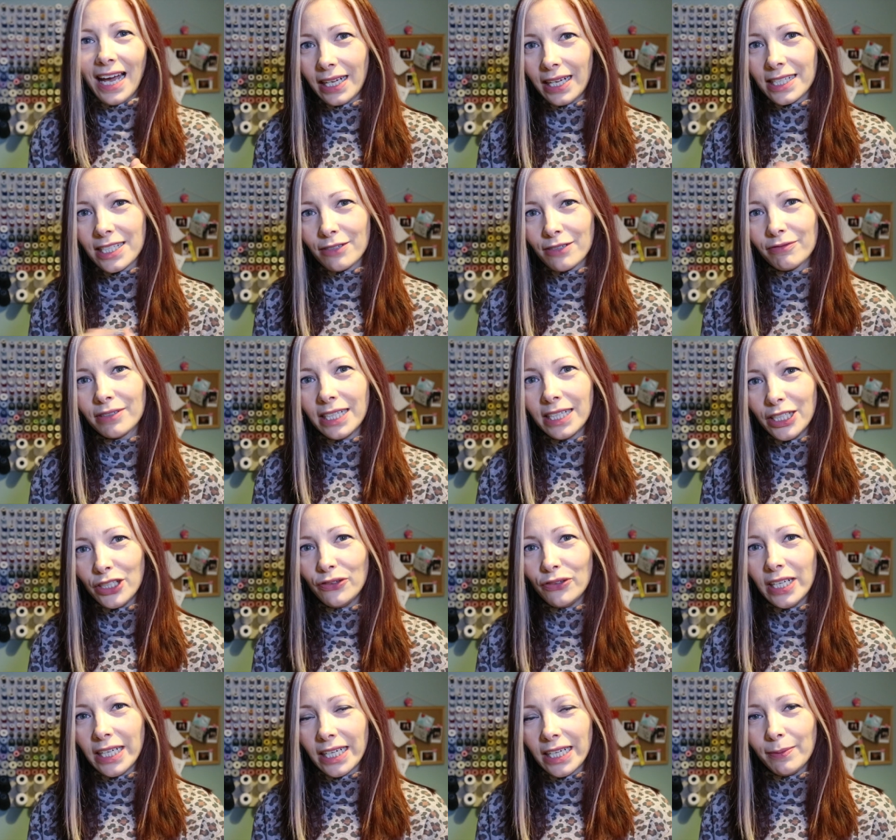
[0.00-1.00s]
And it's a really
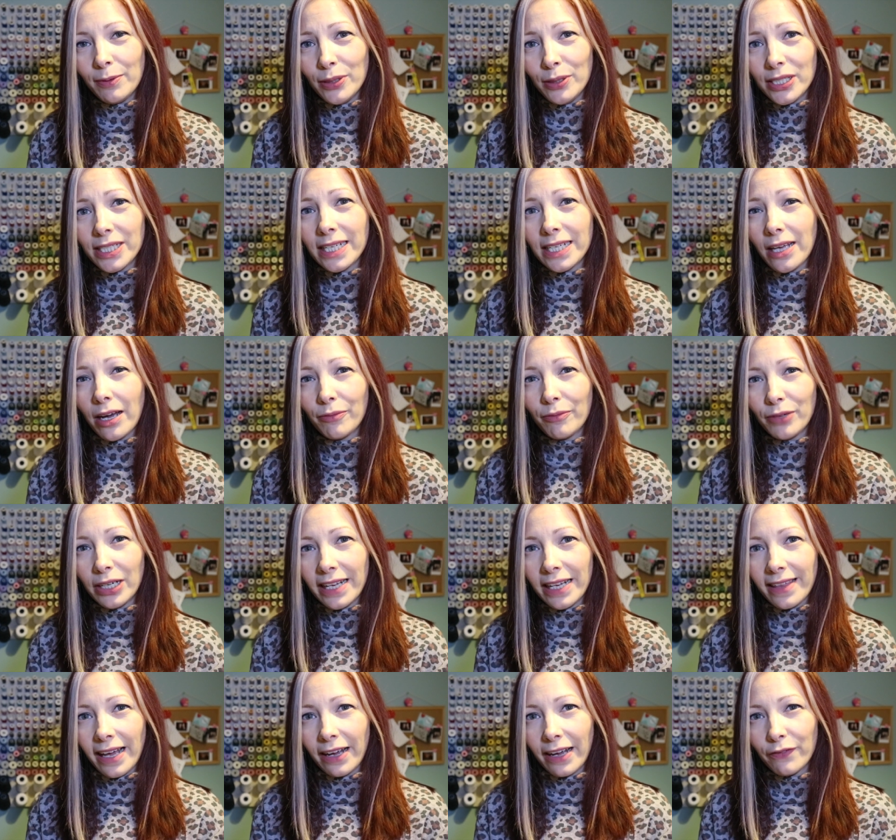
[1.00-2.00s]
unique community that I'm
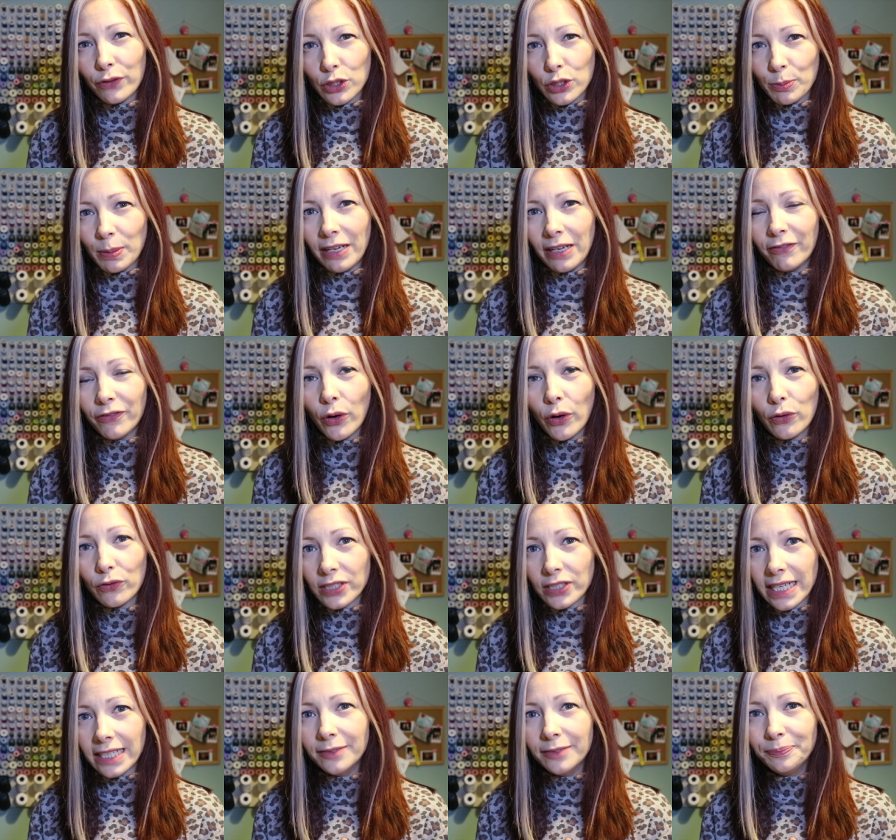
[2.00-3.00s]
really thankful to be
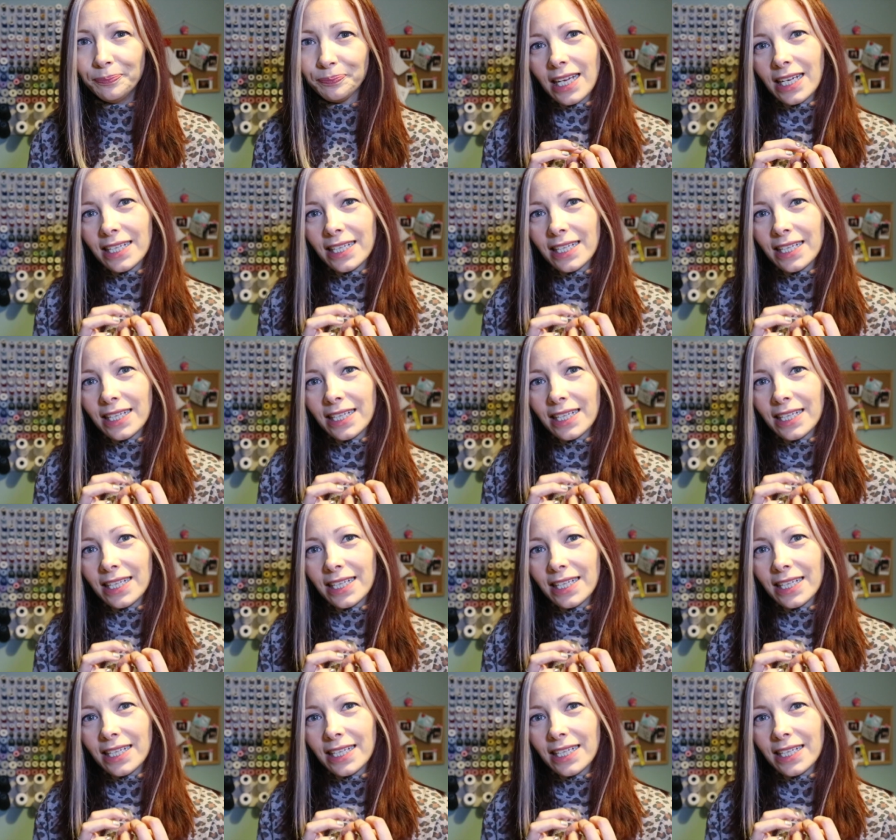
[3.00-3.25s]
involved in.